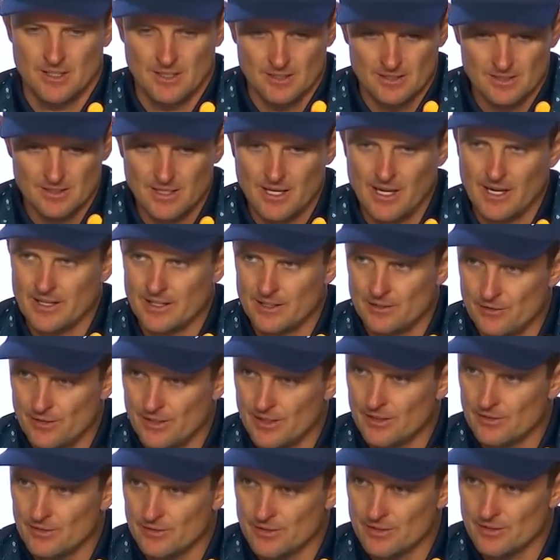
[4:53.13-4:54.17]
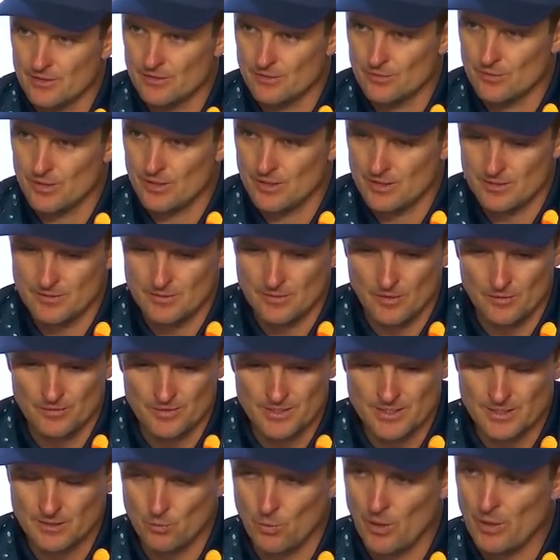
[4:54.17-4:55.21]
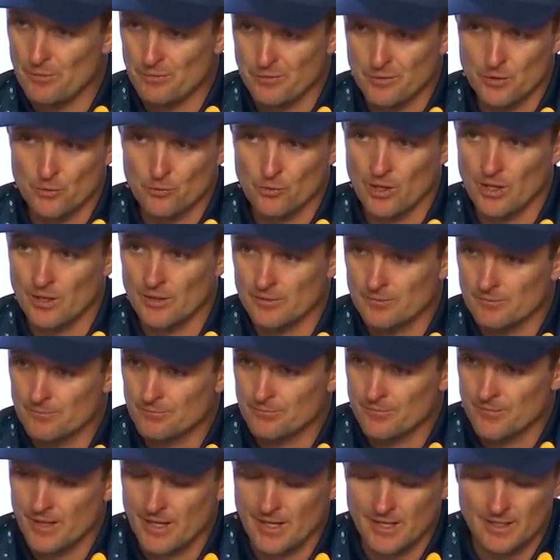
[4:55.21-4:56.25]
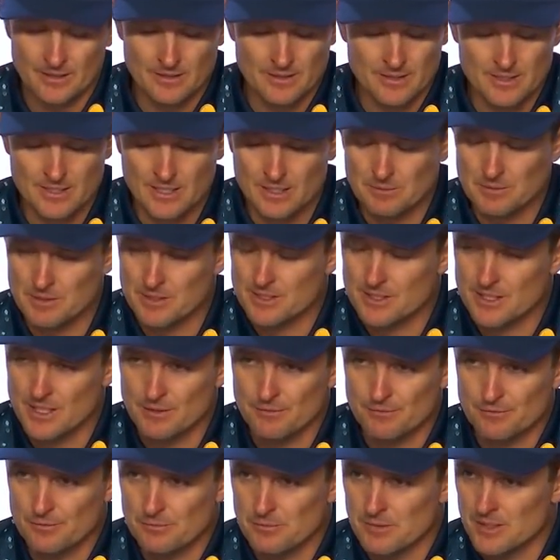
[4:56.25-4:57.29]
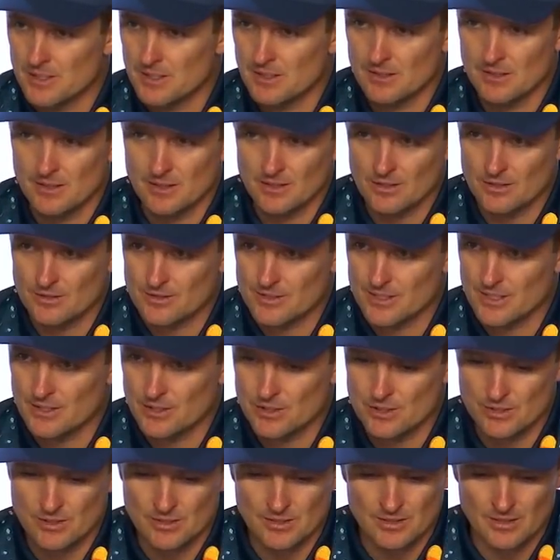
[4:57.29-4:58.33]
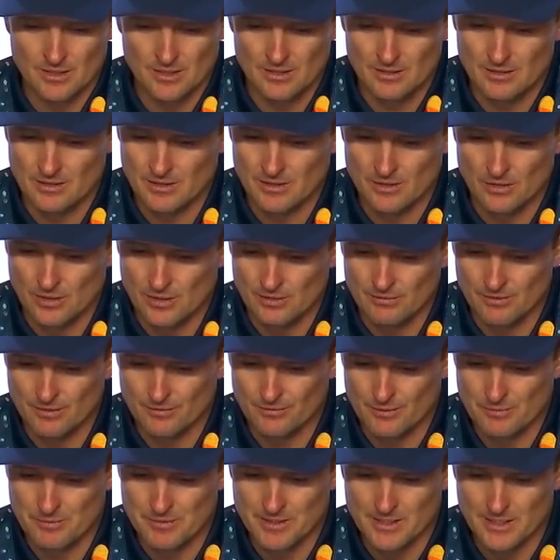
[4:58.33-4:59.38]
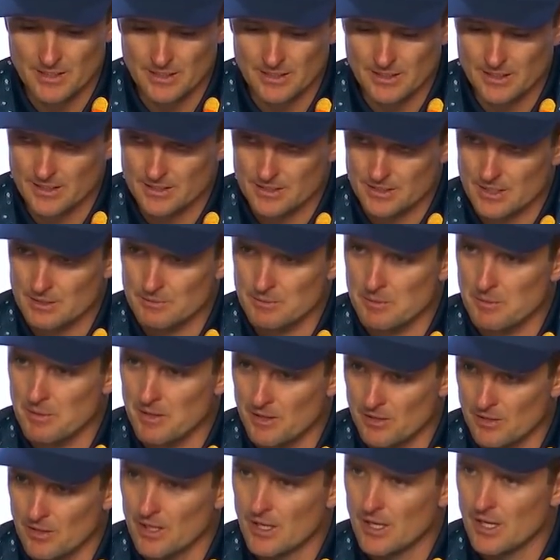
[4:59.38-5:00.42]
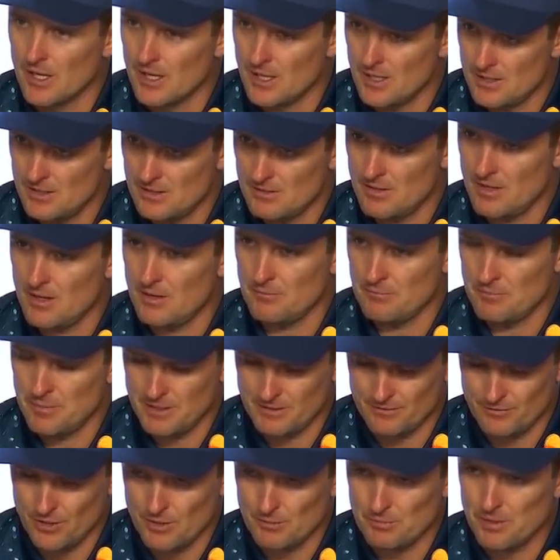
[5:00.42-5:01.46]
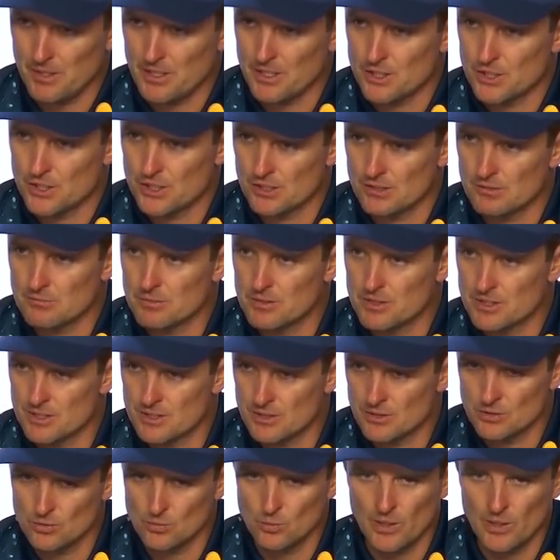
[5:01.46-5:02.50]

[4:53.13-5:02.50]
just hanging around. You know, obviously wait for your run, and it's going to be the same for me in contention. And then, you know, even if I'm in the lead, it's going to be about being very patient, but still